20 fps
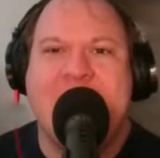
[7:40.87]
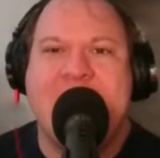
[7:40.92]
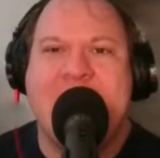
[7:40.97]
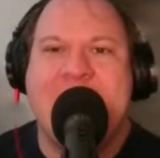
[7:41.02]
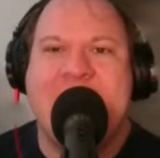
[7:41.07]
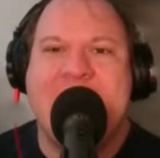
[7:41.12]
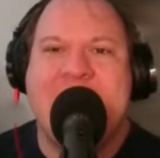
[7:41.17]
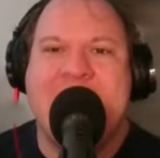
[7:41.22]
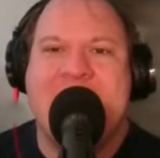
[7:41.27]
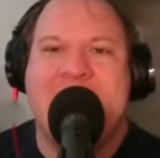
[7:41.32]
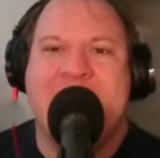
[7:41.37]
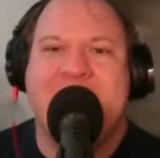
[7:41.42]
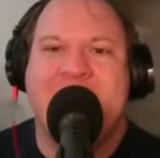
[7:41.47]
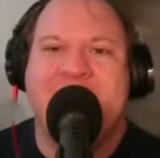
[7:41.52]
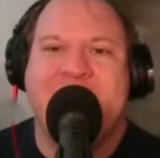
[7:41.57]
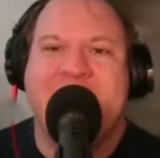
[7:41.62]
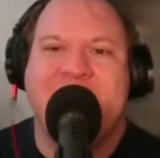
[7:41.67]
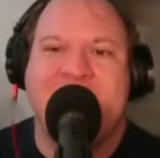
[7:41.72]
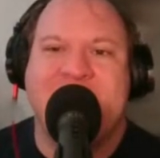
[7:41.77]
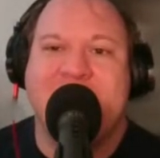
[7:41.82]

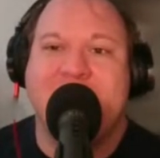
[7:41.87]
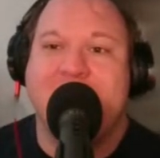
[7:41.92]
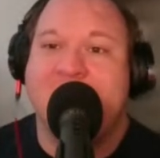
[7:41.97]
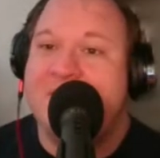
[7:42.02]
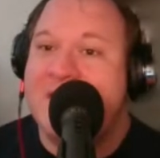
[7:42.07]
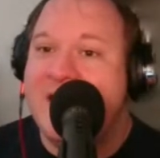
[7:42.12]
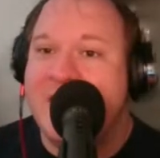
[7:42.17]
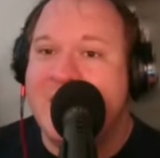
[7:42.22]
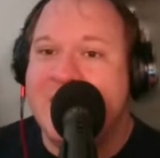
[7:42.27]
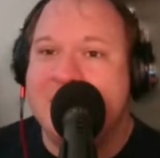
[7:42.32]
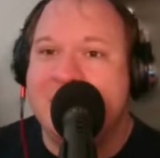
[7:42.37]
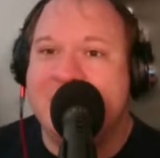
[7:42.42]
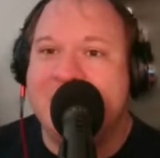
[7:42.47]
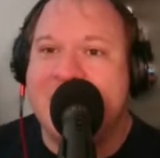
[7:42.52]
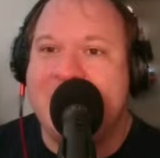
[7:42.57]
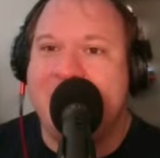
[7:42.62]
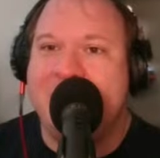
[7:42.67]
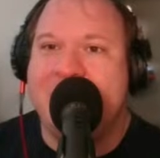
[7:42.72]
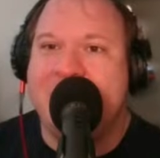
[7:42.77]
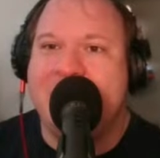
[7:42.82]
and she is very
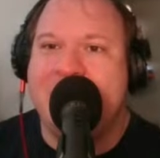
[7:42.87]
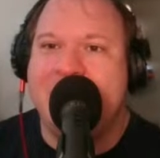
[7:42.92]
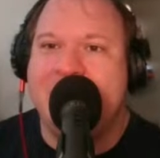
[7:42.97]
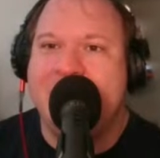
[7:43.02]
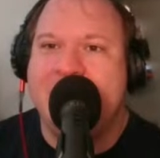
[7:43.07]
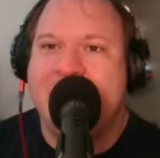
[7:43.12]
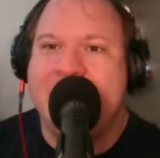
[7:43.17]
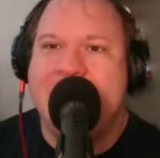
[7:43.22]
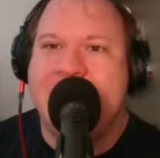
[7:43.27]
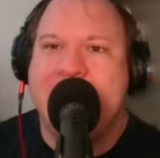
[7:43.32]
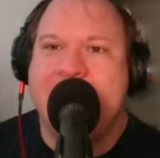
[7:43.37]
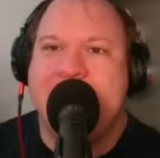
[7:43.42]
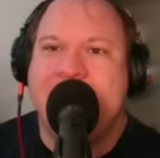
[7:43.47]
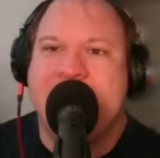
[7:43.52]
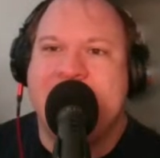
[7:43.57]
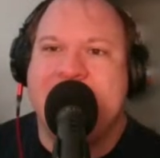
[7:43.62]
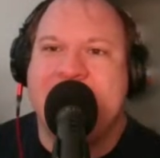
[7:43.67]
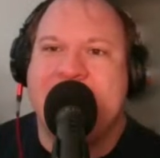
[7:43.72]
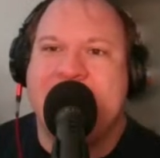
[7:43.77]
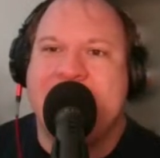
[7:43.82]
upset with him
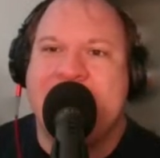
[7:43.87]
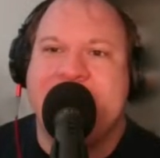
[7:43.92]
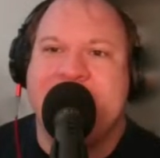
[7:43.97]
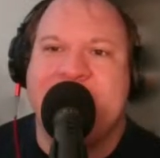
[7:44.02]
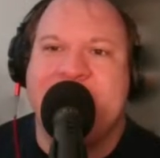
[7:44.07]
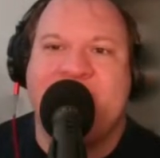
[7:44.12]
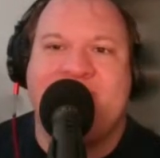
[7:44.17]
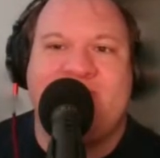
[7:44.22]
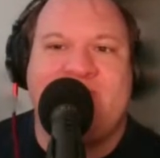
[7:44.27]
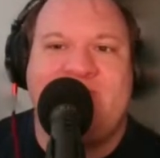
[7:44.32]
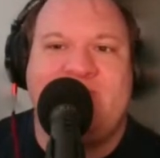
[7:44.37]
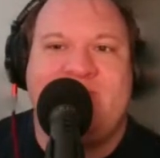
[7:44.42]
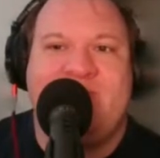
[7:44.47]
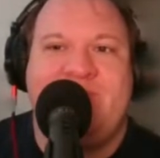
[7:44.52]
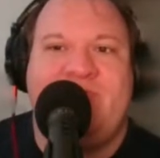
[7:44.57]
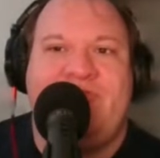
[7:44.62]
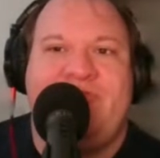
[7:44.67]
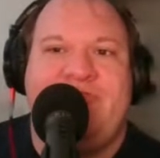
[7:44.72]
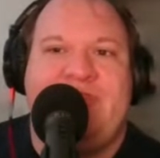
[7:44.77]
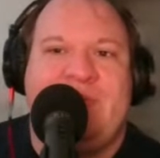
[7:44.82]
because
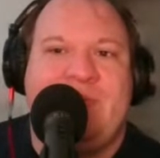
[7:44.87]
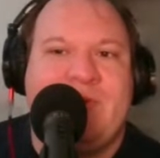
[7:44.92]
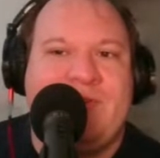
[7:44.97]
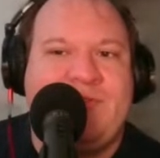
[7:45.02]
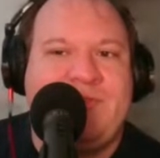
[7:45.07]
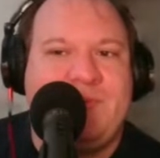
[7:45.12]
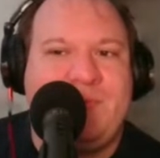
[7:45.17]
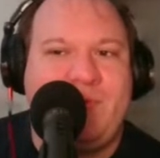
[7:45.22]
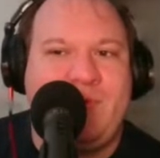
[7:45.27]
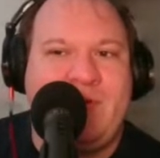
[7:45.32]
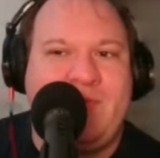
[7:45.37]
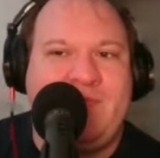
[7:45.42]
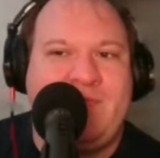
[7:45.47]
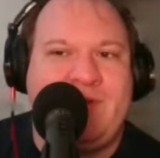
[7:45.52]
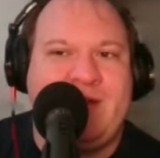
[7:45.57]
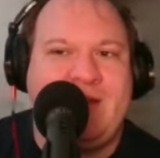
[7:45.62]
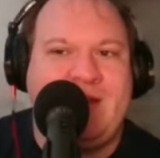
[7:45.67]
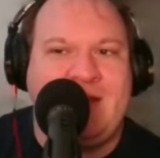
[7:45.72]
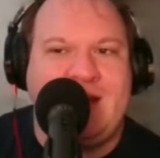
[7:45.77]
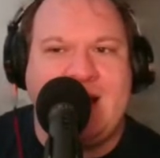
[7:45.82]
she wants a
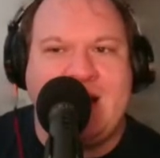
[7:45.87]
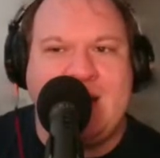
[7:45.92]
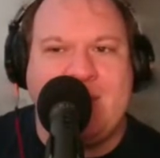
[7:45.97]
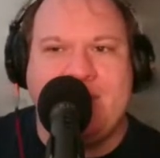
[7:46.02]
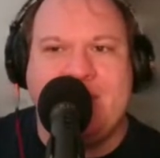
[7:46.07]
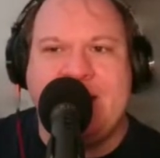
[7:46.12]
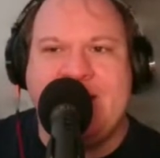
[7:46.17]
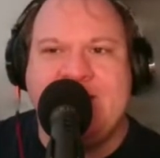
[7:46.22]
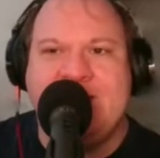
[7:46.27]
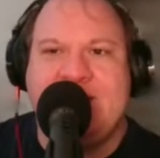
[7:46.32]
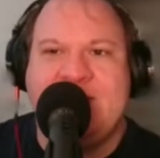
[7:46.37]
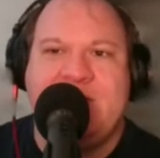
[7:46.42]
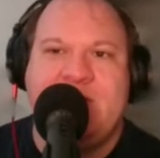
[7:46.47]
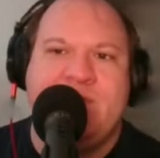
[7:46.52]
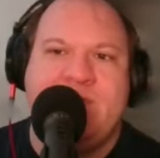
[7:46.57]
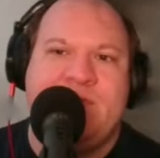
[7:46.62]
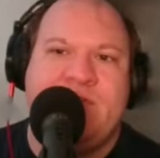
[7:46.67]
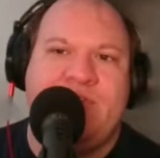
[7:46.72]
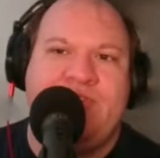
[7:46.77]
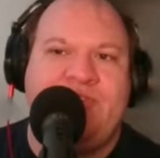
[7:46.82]
boyfriend, not a blazing
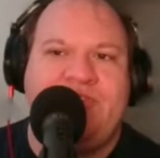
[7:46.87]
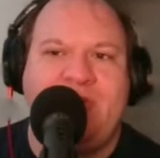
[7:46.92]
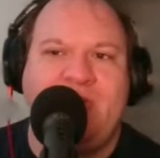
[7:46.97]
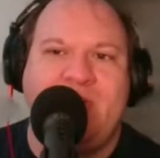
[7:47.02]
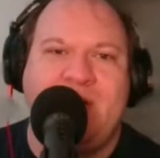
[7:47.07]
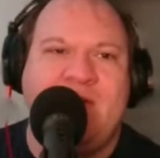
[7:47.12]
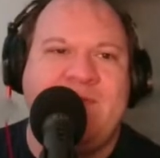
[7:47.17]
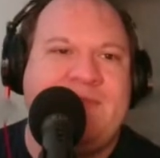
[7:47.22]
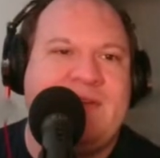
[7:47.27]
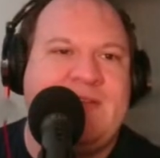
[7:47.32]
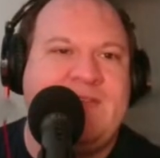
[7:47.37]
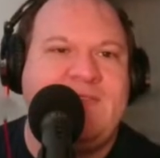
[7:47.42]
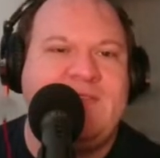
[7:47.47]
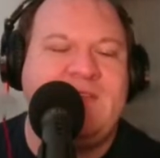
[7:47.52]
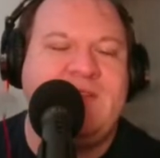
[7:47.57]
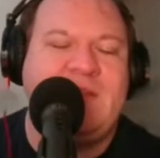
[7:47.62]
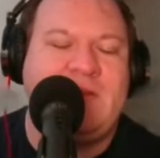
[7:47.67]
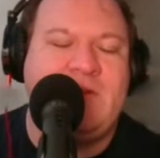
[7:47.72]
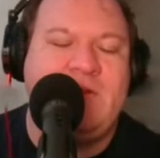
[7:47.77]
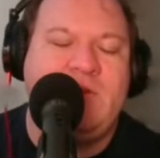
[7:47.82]
juvenile show off in a
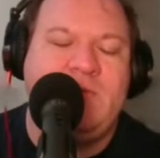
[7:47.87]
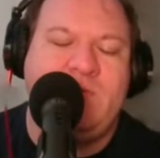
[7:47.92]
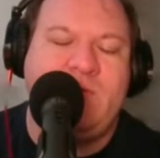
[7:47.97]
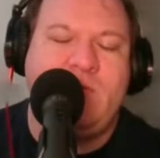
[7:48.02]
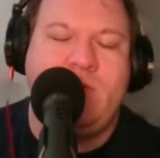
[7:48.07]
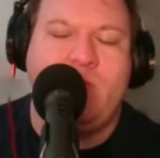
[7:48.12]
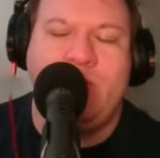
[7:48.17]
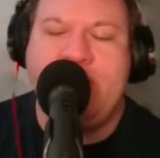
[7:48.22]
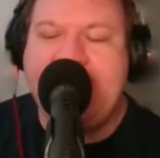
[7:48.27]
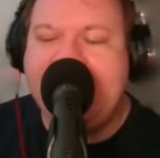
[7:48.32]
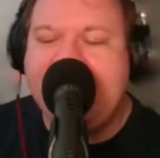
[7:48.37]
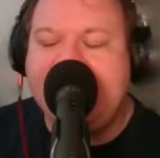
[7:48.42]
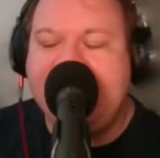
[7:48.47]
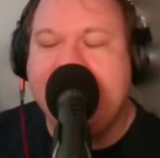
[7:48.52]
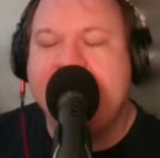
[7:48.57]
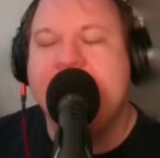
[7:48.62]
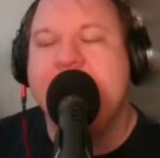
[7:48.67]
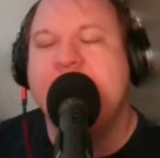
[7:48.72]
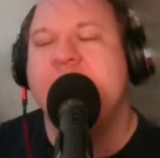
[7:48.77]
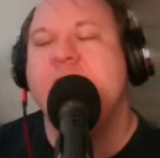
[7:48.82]
silly uniform,
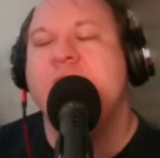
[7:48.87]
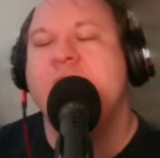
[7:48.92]
which,